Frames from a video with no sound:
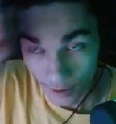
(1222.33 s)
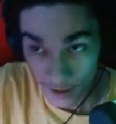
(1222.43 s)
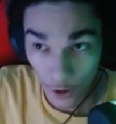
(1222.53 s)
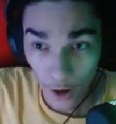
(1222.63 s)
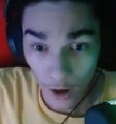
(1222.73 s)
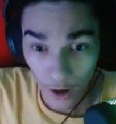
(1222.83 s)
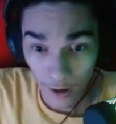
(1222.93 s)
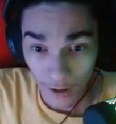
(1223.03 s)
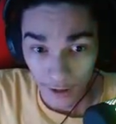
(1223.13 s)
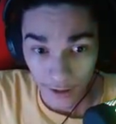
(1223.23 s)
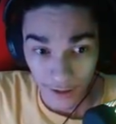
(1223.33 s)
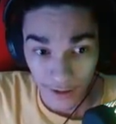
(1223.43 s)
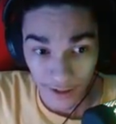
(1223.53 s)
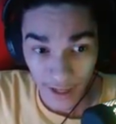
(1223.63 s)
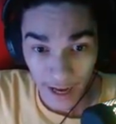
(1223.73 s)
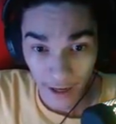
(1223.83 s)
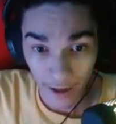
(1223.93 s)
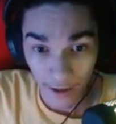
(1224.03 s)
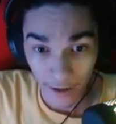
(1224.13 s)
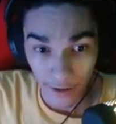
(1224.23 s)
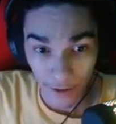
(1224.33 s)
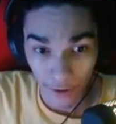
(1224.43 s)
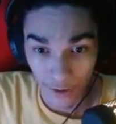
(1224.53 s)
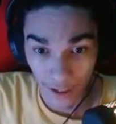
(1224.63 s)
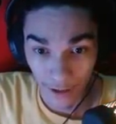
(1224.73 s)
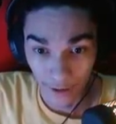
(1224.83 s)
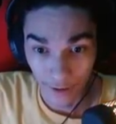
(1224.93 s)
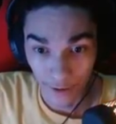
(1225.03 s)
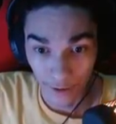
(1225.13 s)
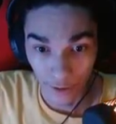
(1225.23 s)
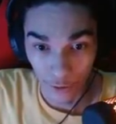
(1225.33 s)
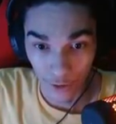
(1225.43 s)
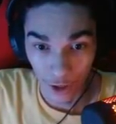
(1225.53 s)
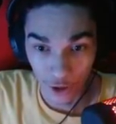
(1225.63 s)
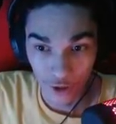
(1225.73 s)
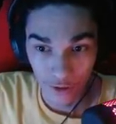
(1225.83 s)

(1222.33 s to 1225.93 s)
So, uh, yeah. Okay. Oh gosh.